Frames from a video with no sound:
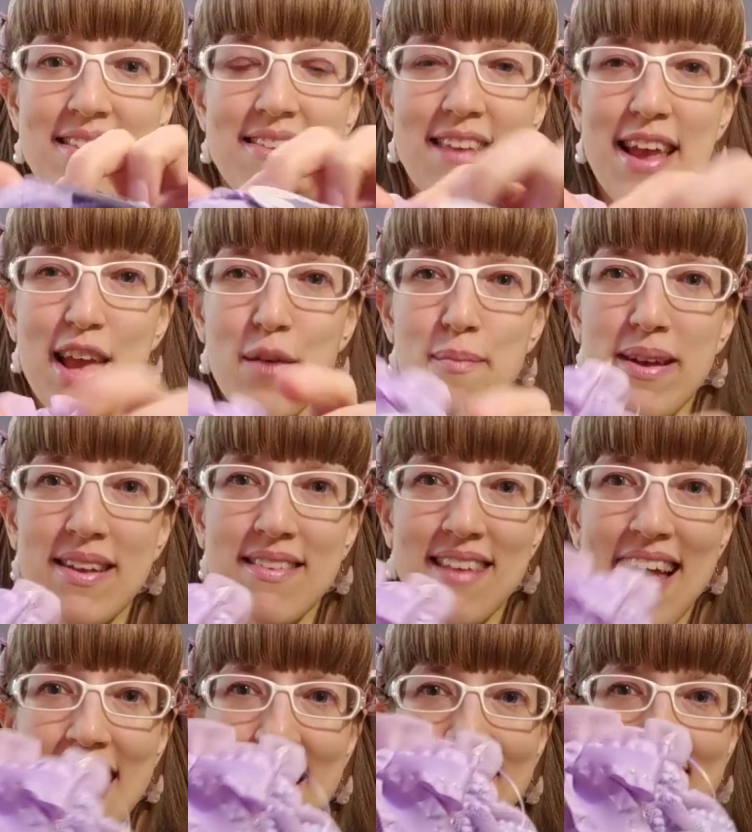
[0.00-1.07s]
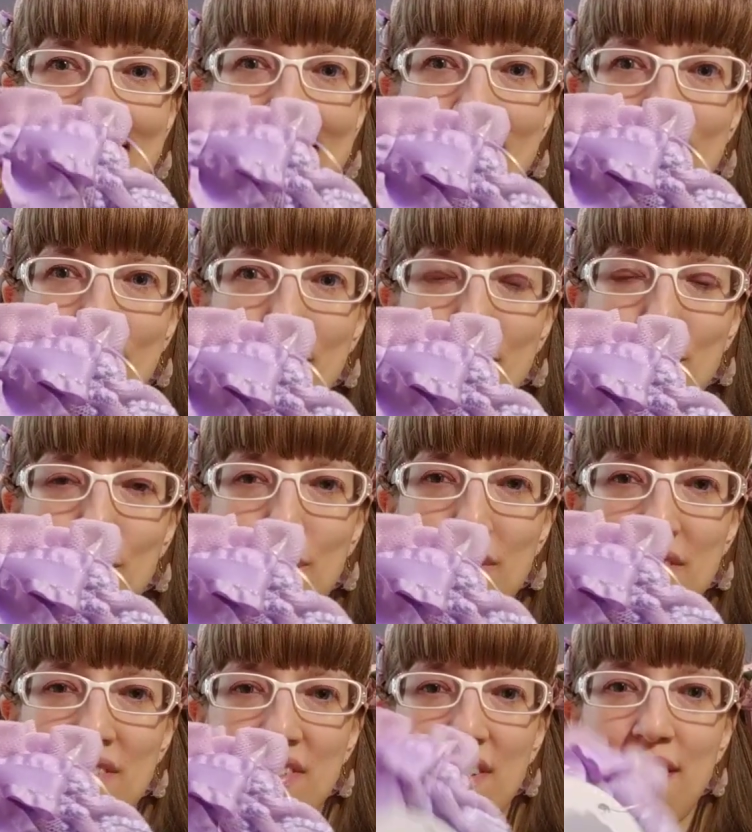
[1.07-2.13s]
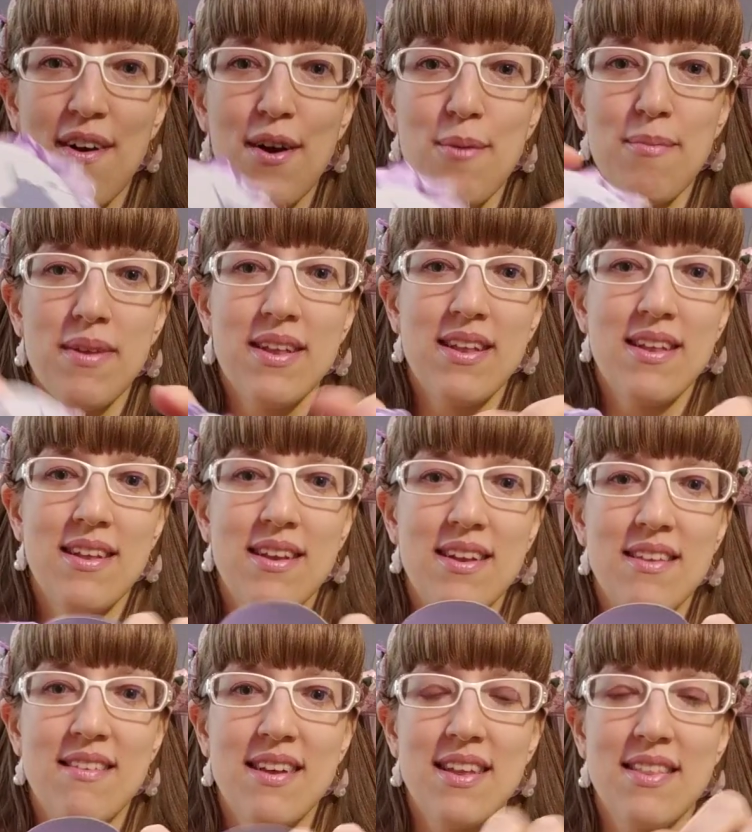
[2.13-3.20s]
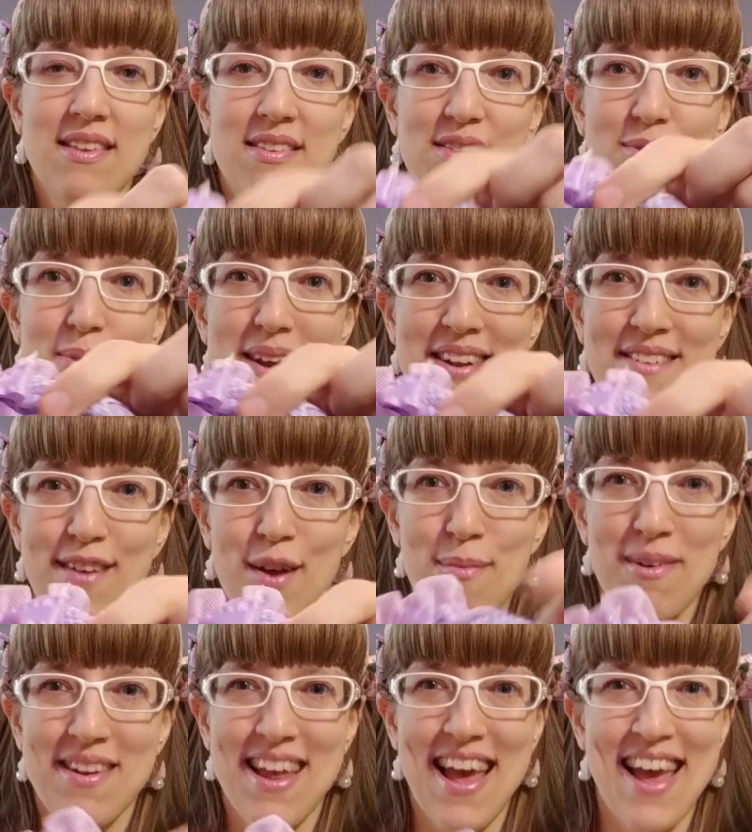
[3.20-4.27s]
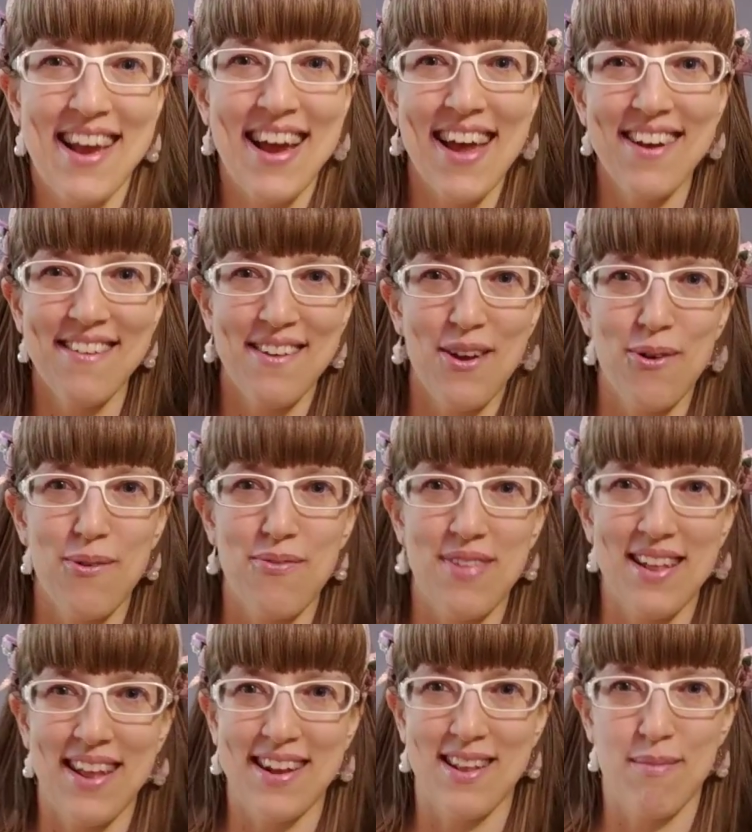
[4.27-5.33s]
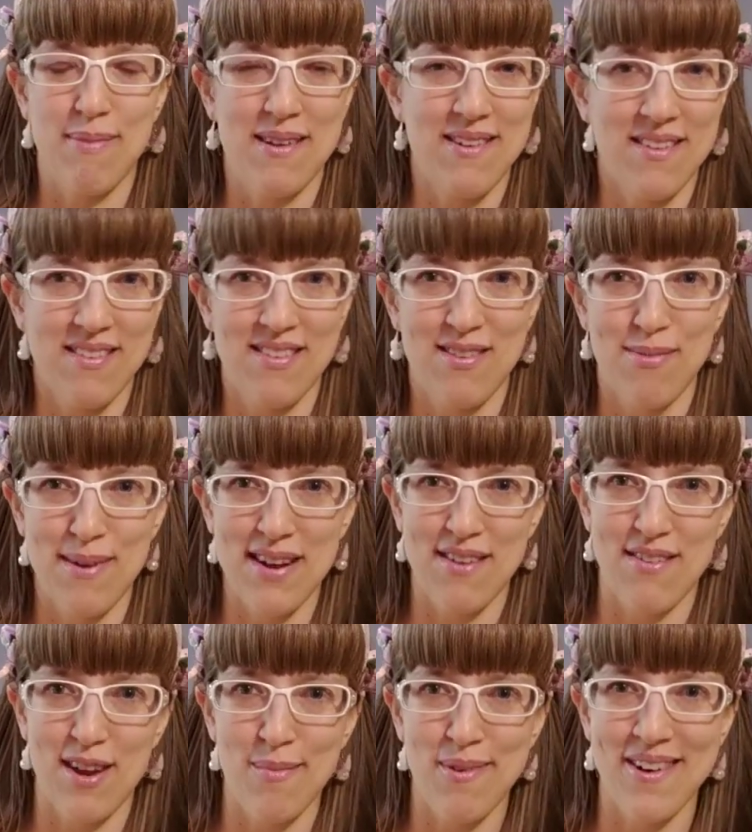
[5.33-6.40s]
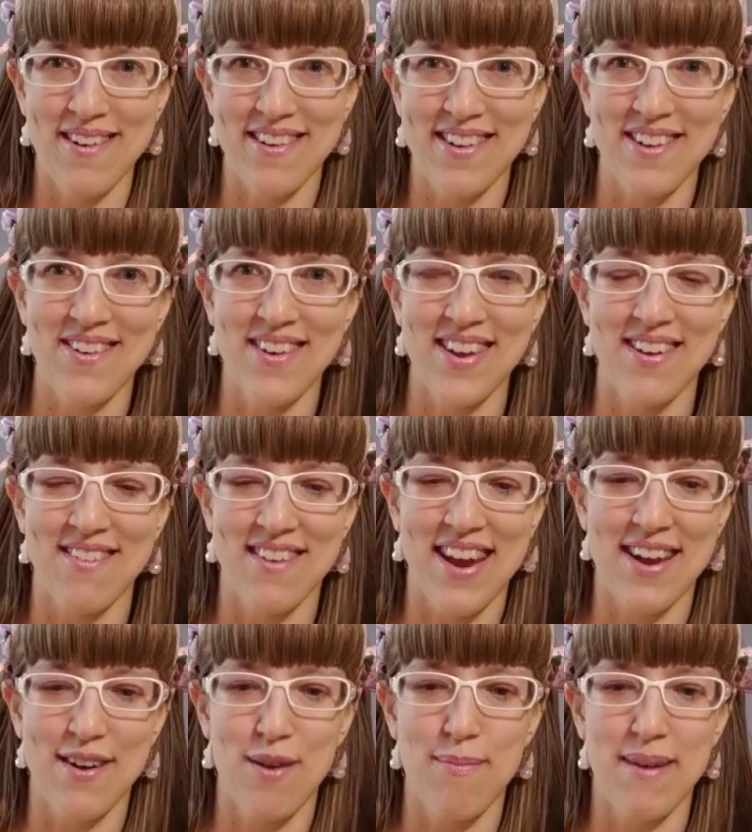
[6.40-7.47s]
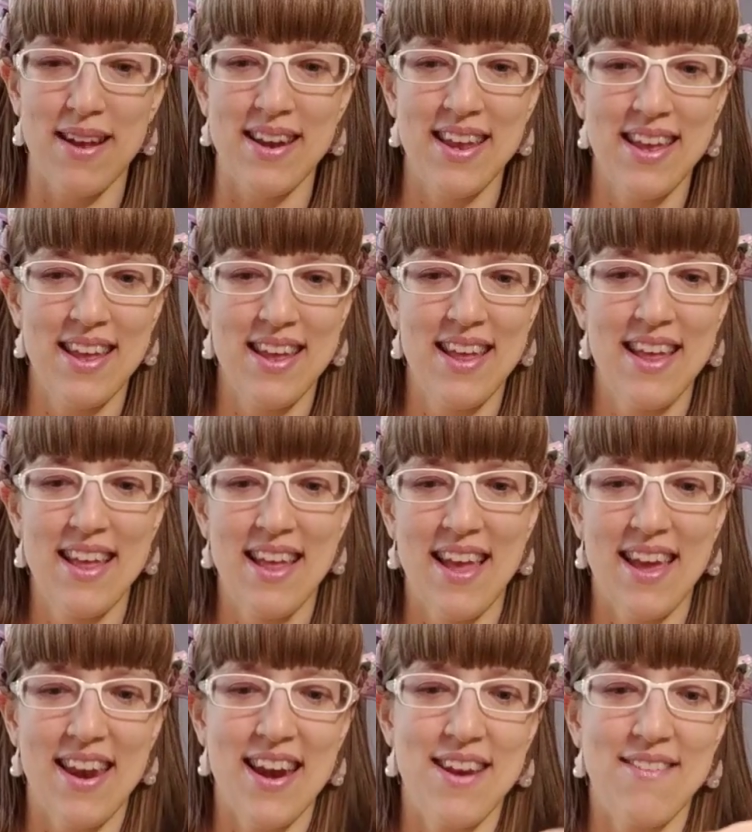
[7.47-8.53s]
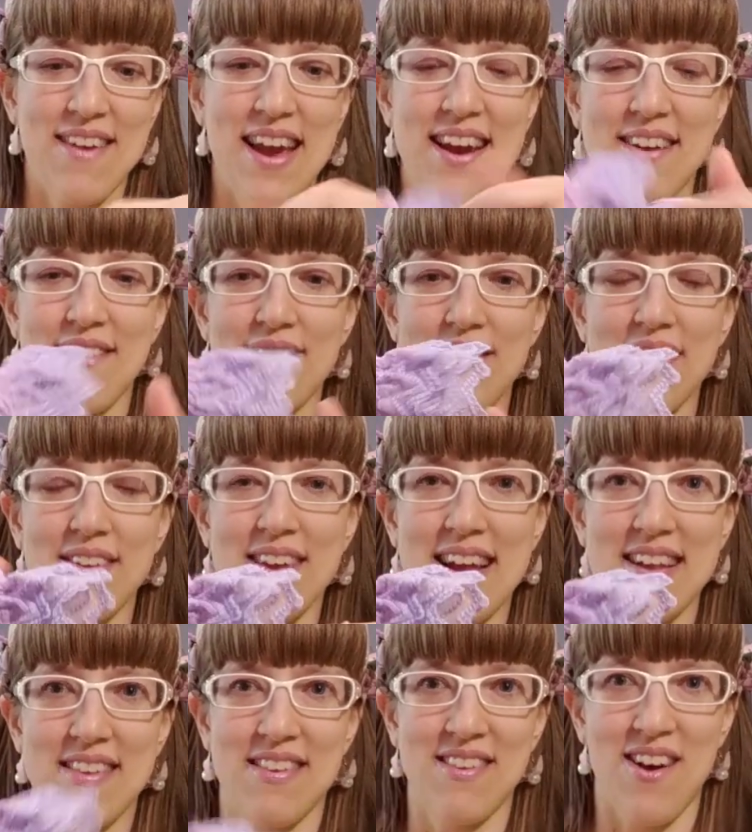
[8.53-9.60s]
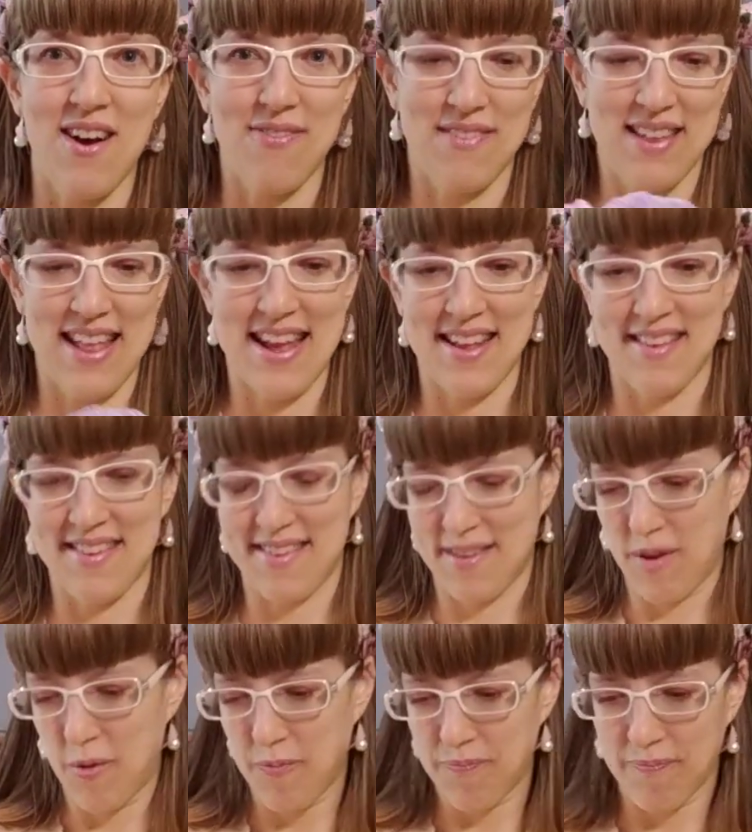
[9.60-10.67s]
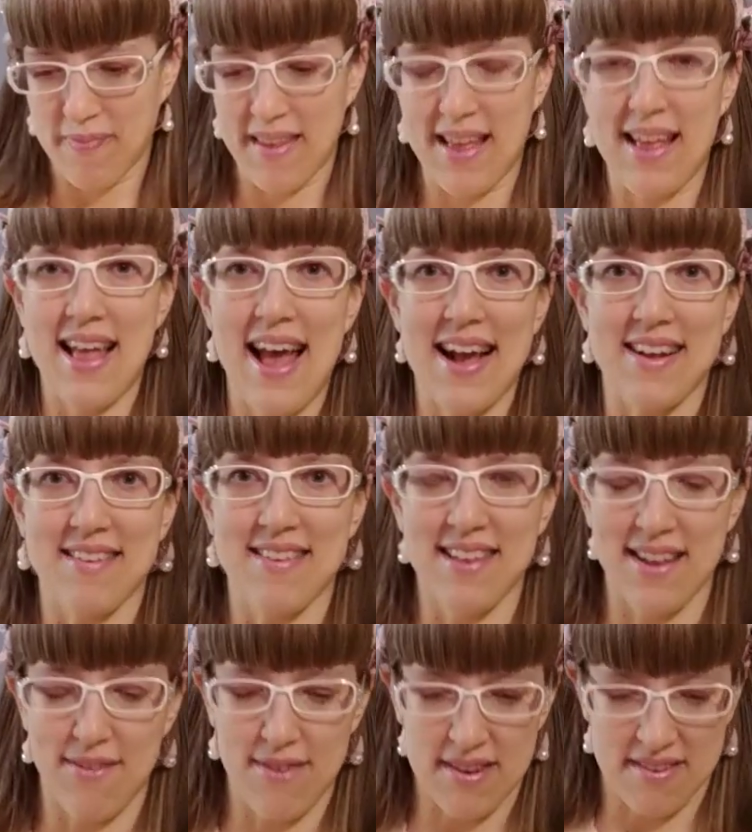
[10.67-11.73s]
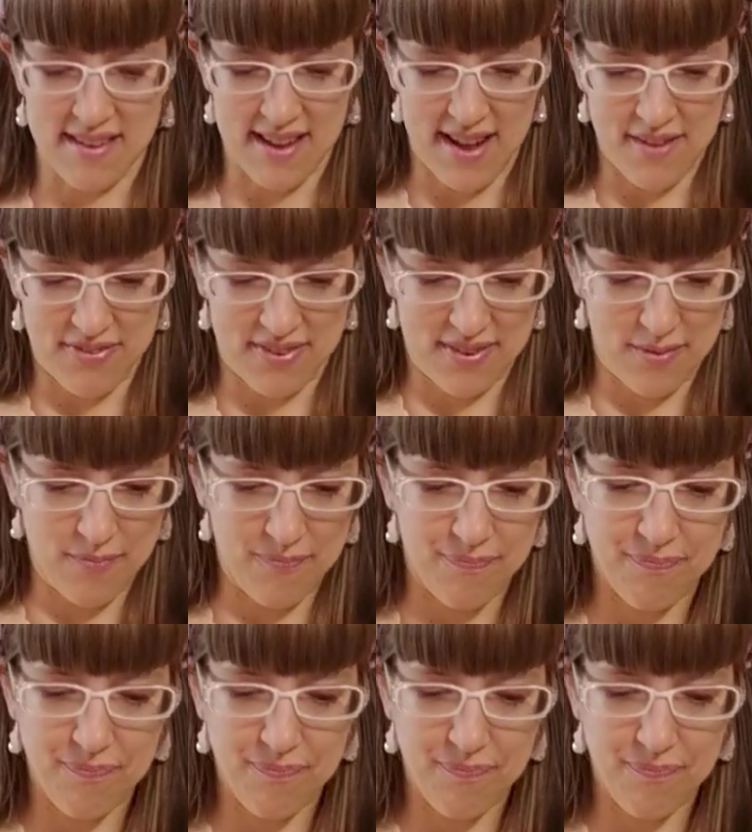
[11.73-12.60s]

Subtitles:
Same exact unicorn charm. You can see the Sweet Dreamer tag. I don't know if they like to be called Sweet Dreamer or Cutie Creator, but at any rate, real nice soft lace. Excellent wrist cuffs.